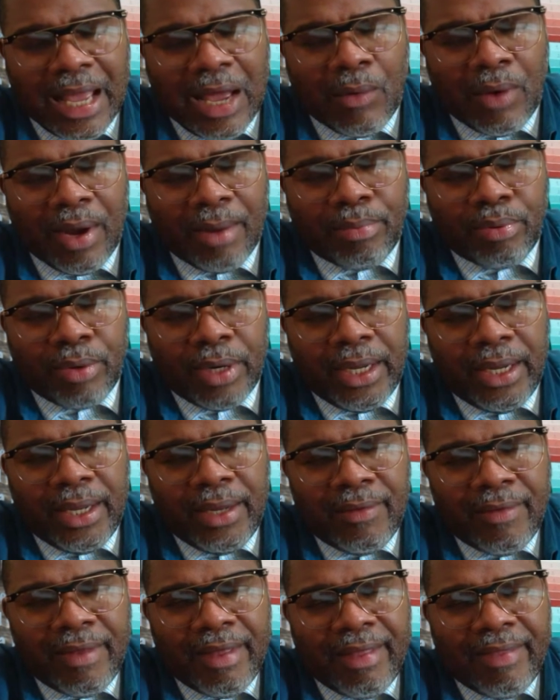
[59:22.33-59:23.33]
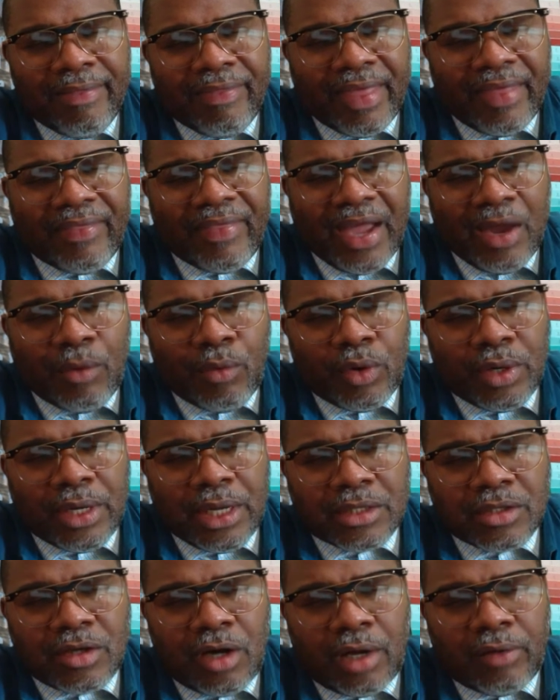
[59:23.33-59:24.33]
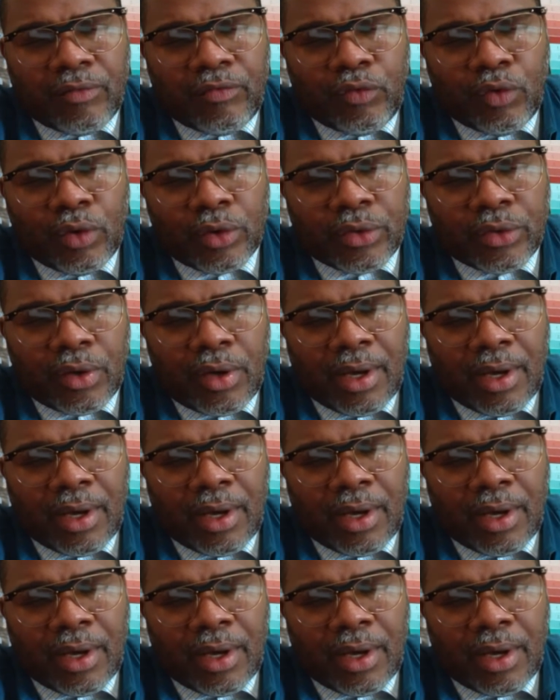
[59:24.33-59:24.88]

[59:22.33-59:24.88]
Now I pray that thy word has gone forth,